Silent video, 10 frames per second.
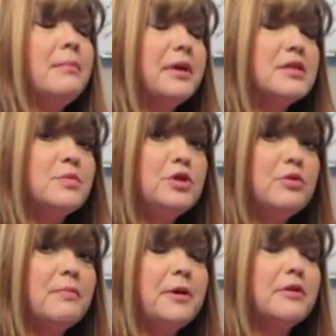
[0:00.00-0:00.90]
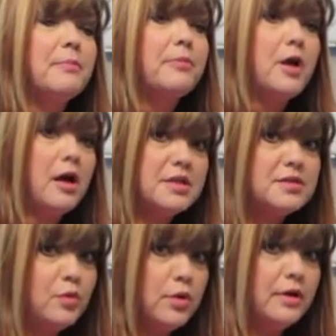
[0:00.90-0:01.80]
because when you compare the cost
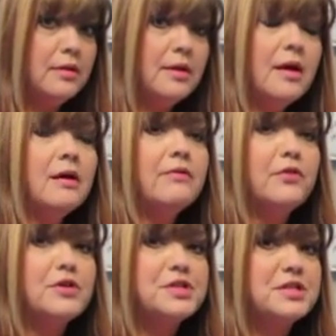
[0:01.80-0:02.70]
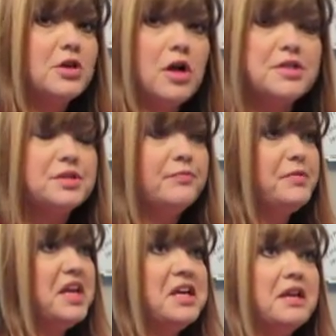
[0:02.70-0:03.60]
of oil versus the cost of
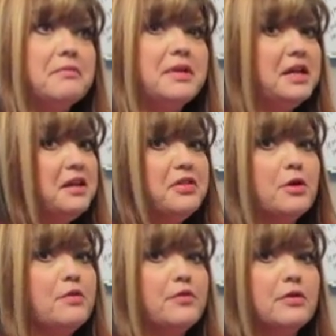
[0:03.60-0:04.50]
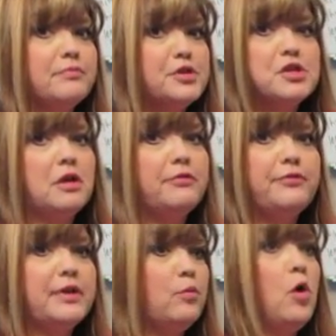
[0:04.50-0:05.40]
anything over the
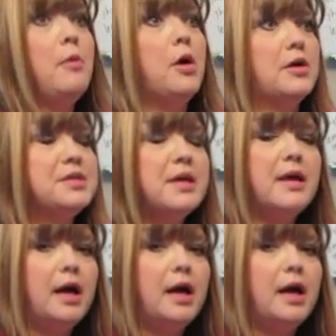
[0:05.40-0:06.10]
shelf at Walmart,